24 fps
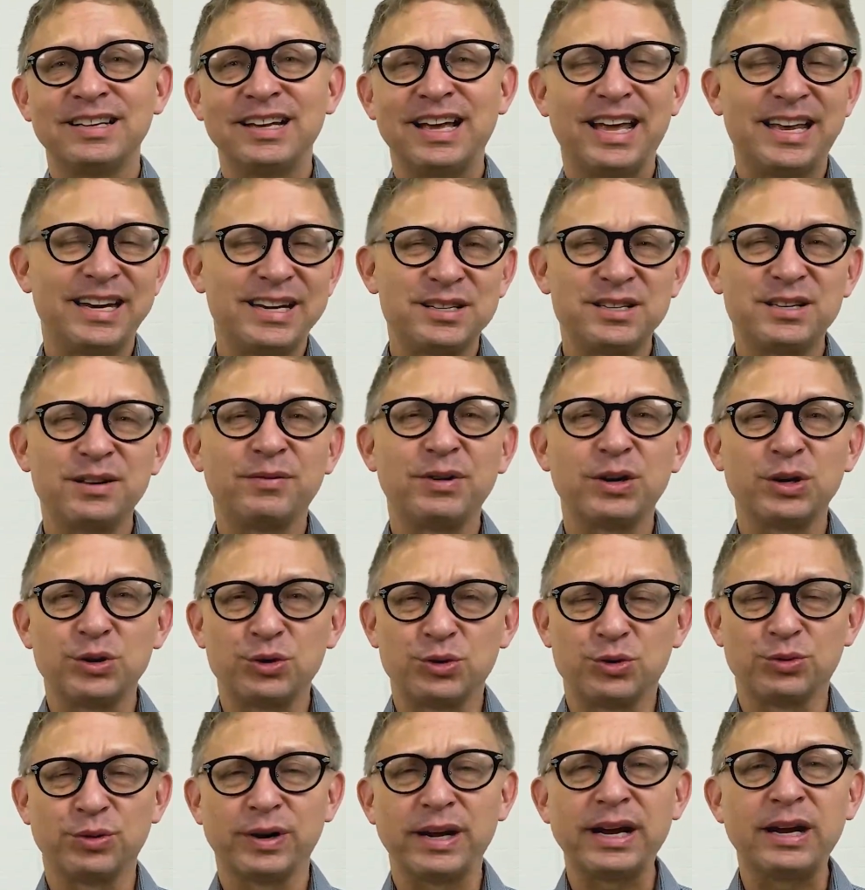and is of a
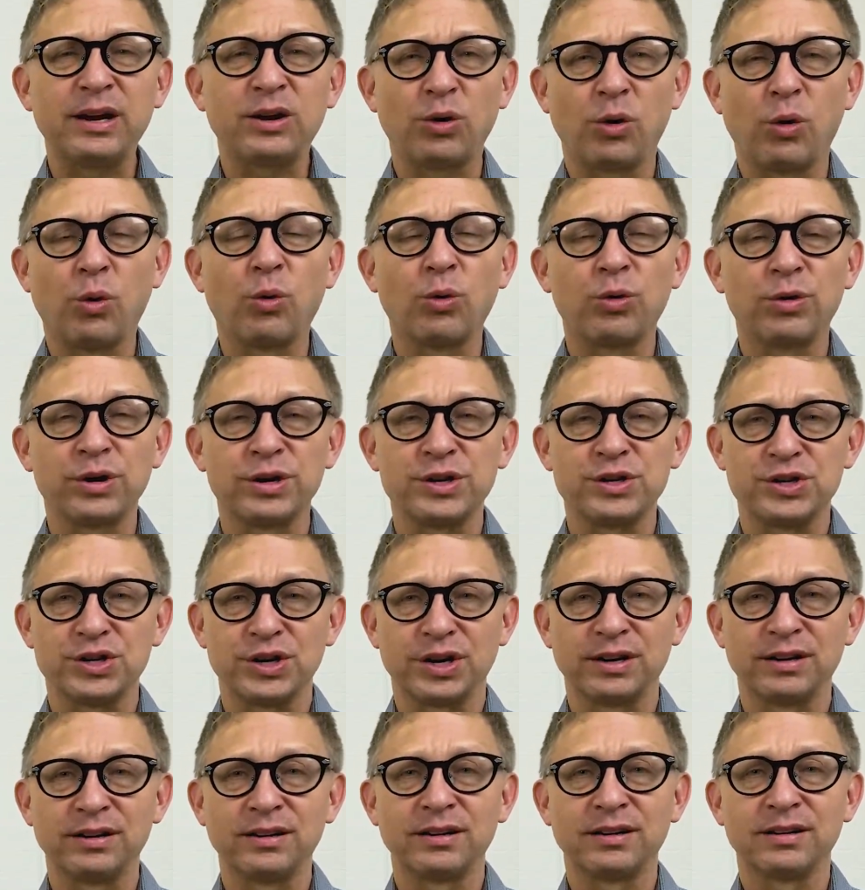Greek
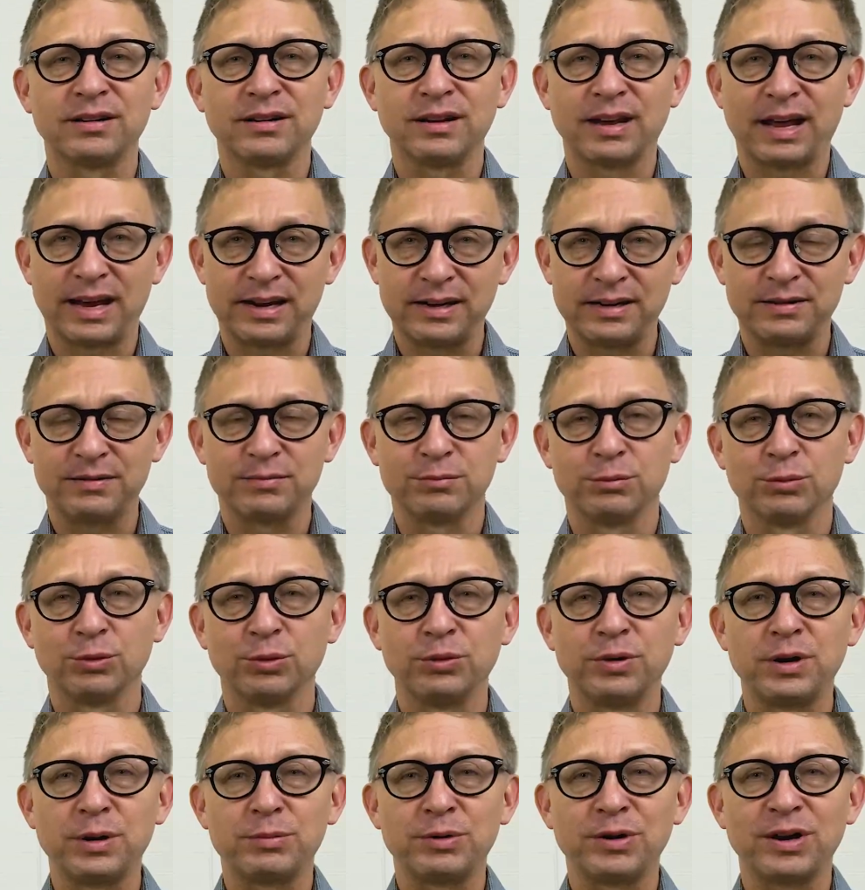origin, like rule
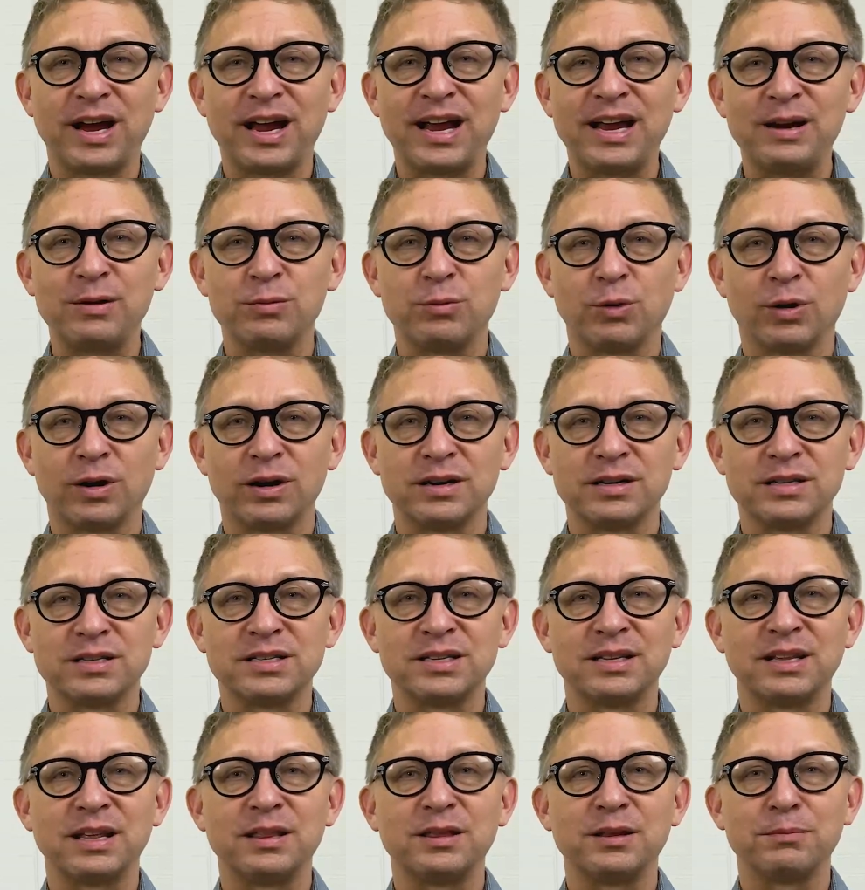number 8
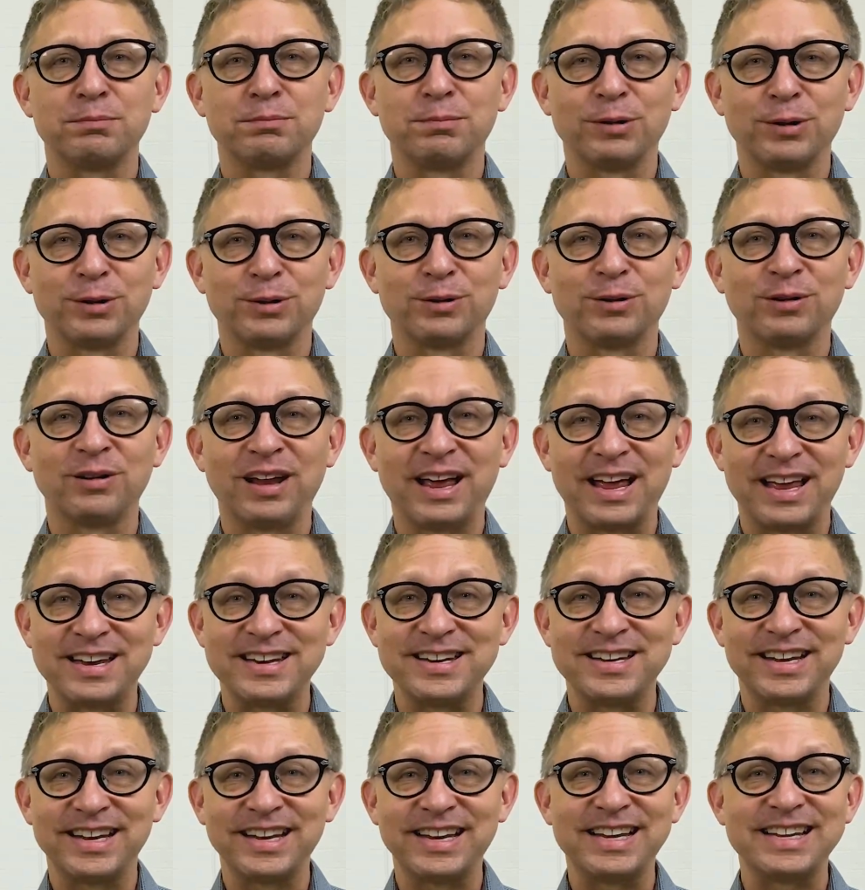was, then the plural
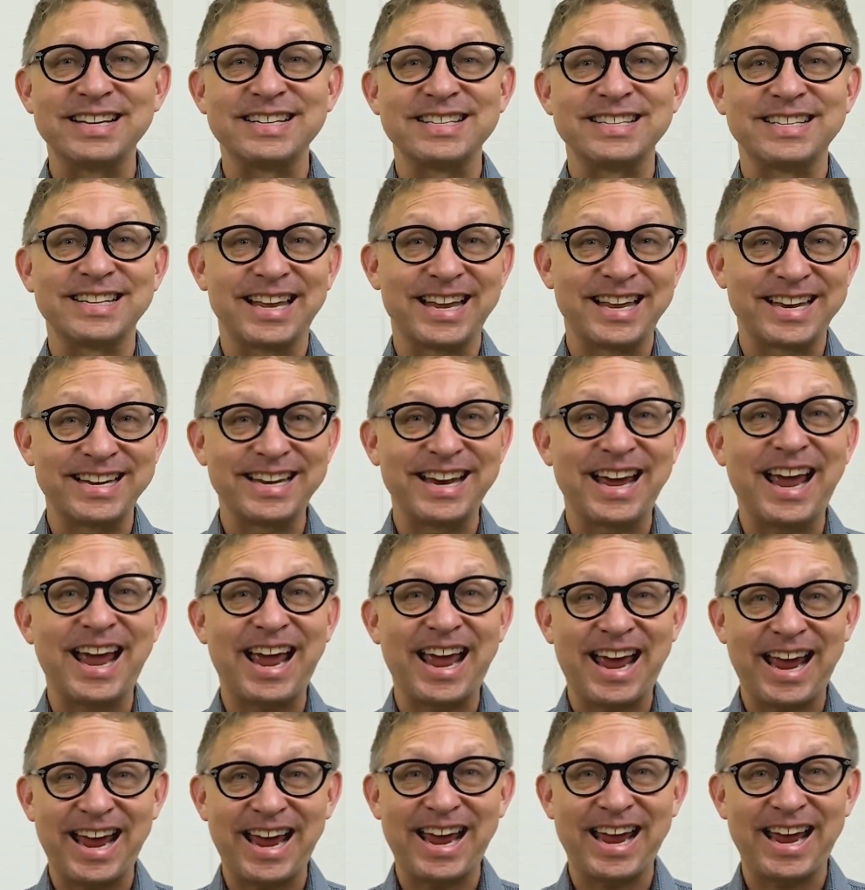ending is an
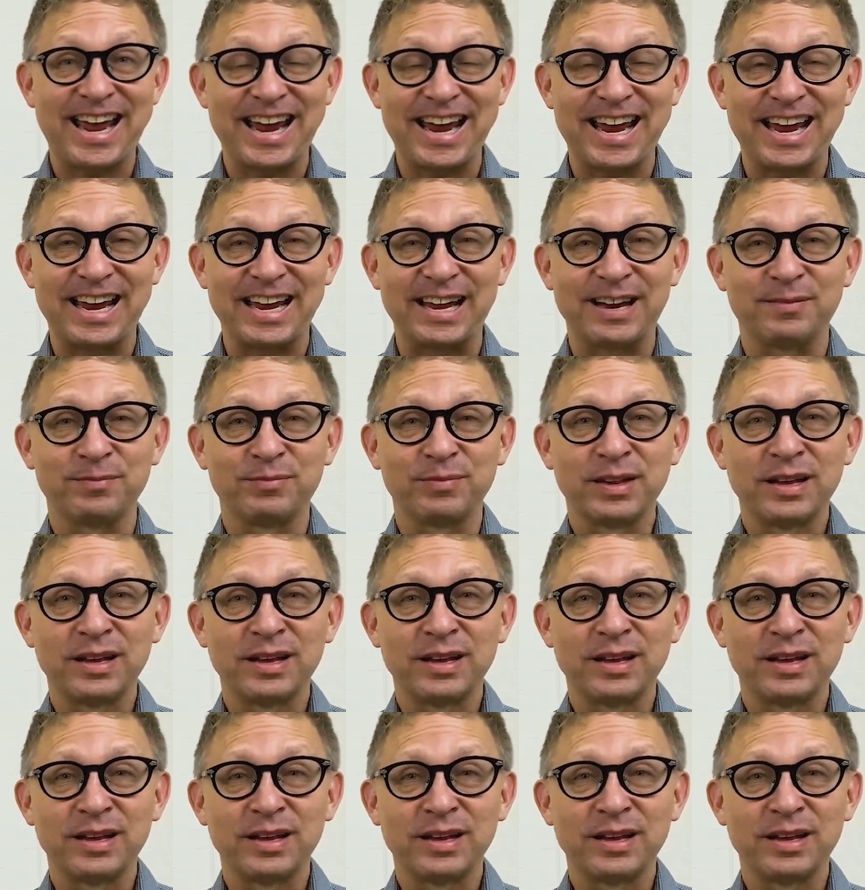A.